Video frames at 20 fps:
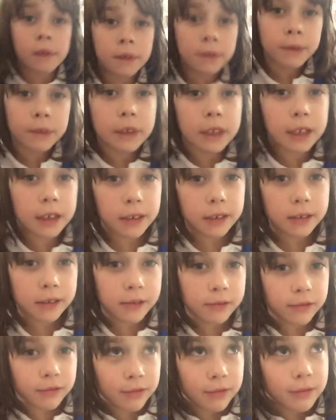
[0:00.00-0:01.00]
We
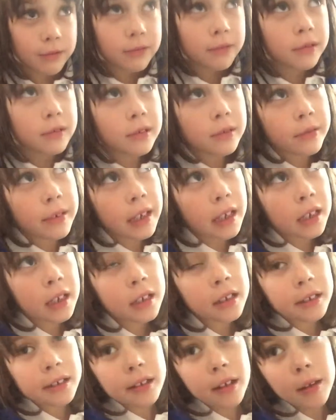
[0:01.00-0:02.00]

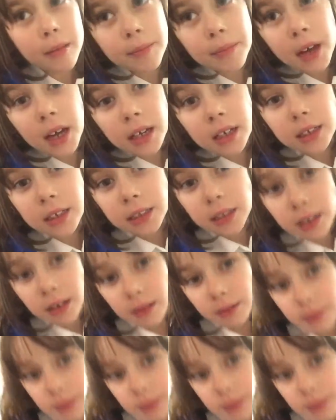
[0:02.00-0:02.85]
can go back tomorrow.